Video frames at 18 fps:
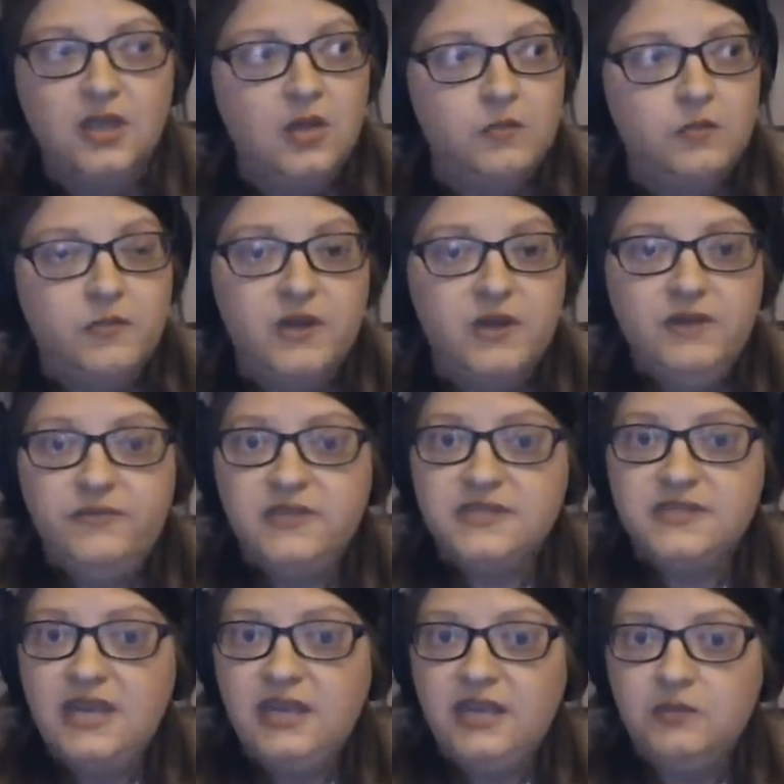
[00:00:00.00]
But if the
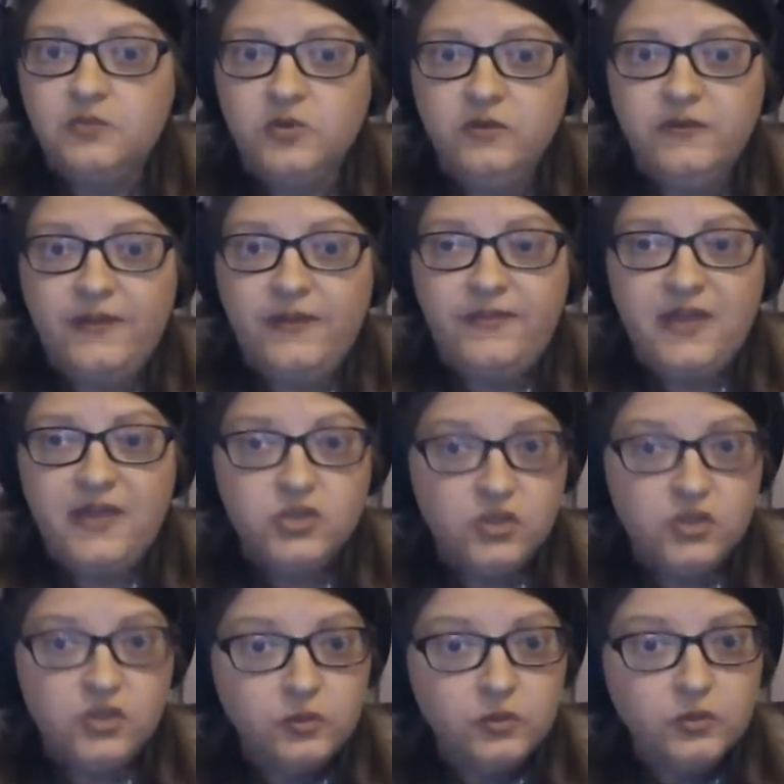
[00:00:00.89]
state can prove that they
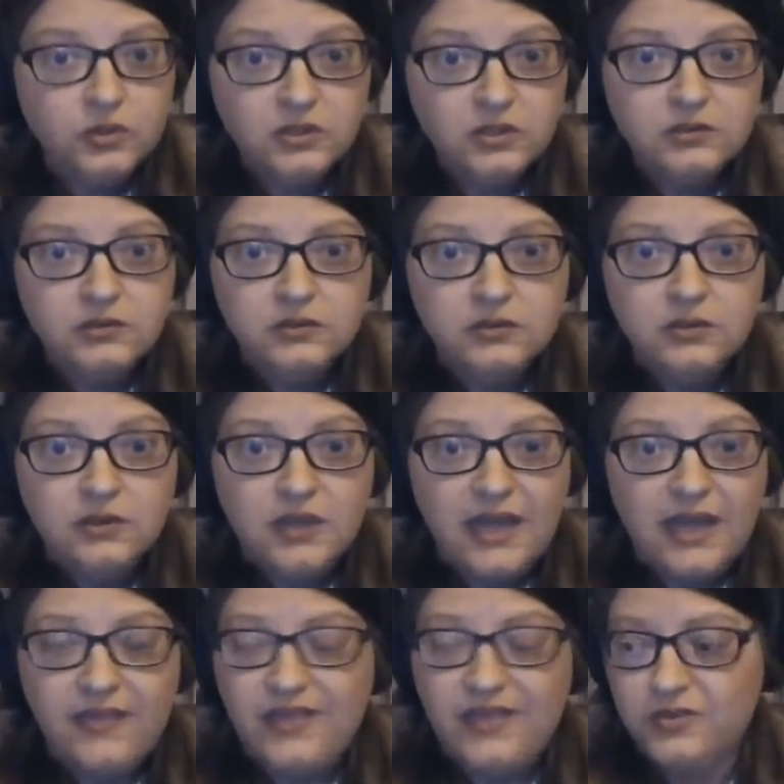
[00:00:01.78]
do
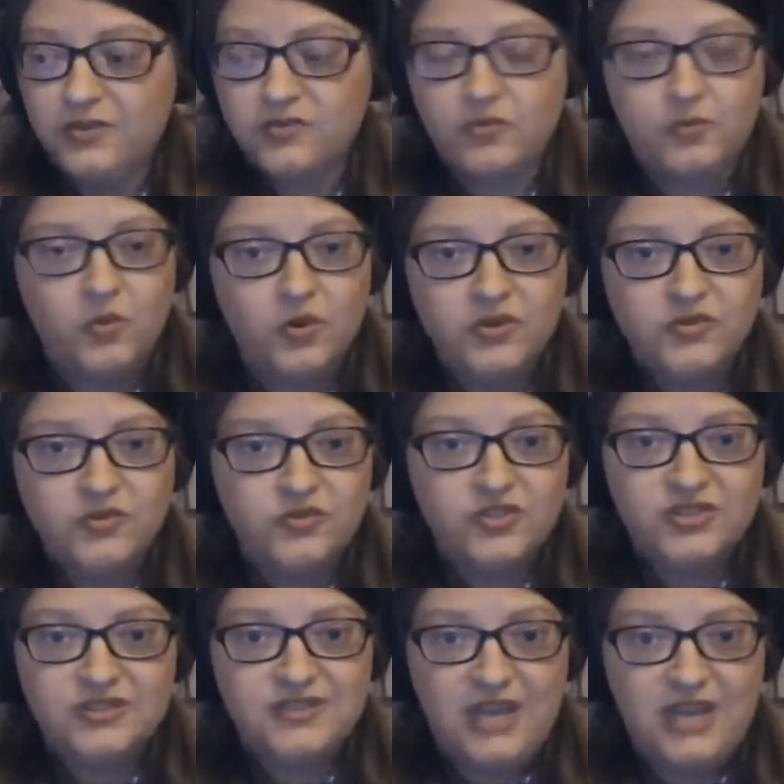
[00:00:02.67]
and that those reports are
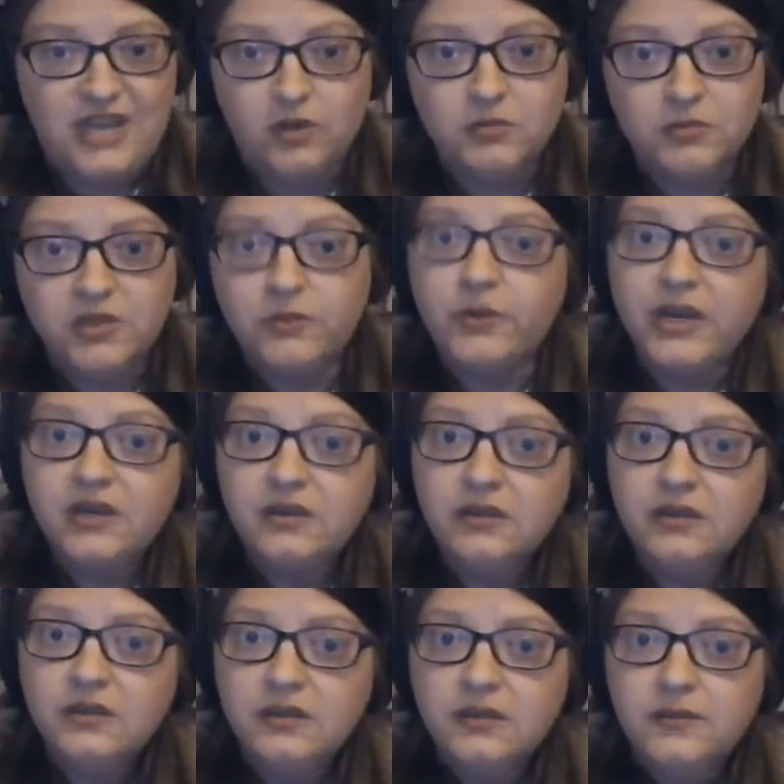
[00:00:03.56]
just terribly written,